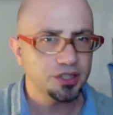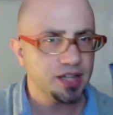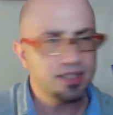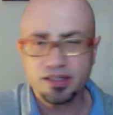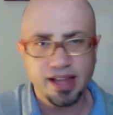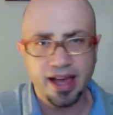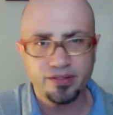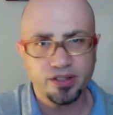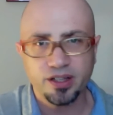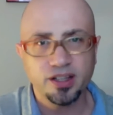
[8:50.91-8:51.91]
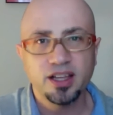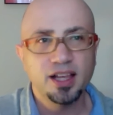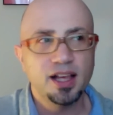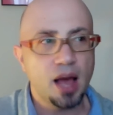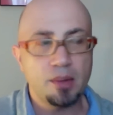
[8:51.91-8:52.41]
I didn't have
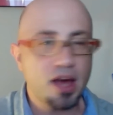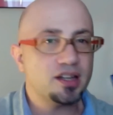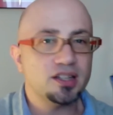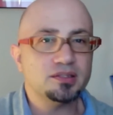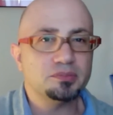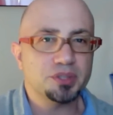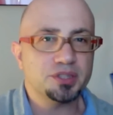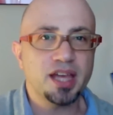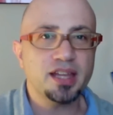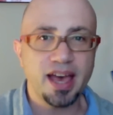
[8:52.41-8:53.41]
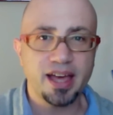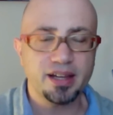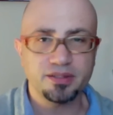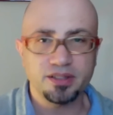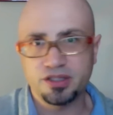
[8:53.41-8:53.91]
I'm not going to pretend I had
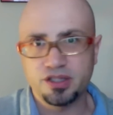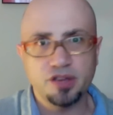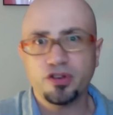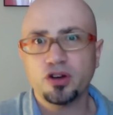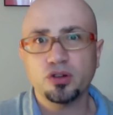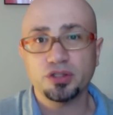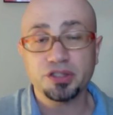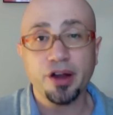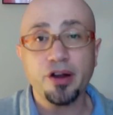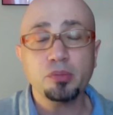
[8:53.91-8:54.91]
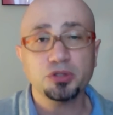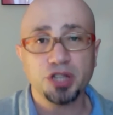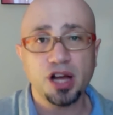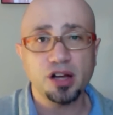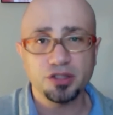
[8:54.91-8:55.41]
a difficult and terrible
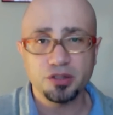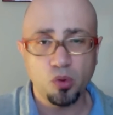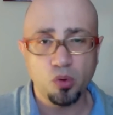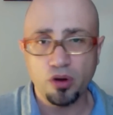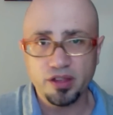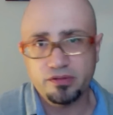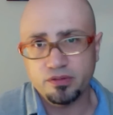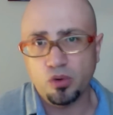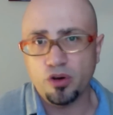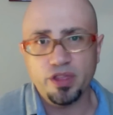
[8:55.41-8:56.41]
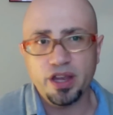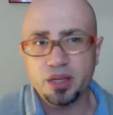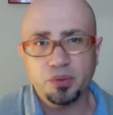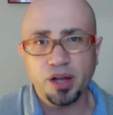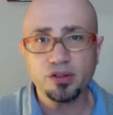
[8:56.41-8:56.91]
childhood more than
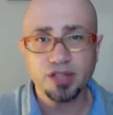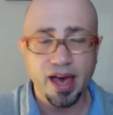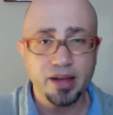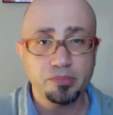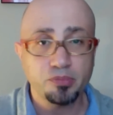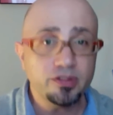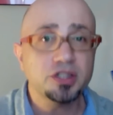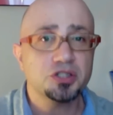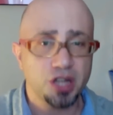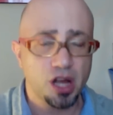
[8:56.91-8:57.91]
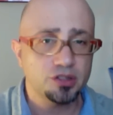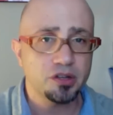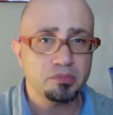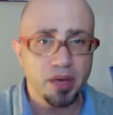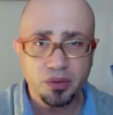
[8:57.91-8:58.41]
anyone else. I had a privileged childhood
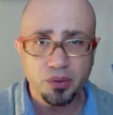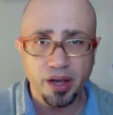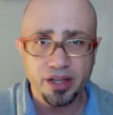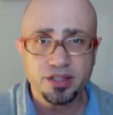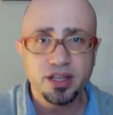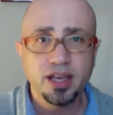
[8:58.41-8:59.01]
in many ways.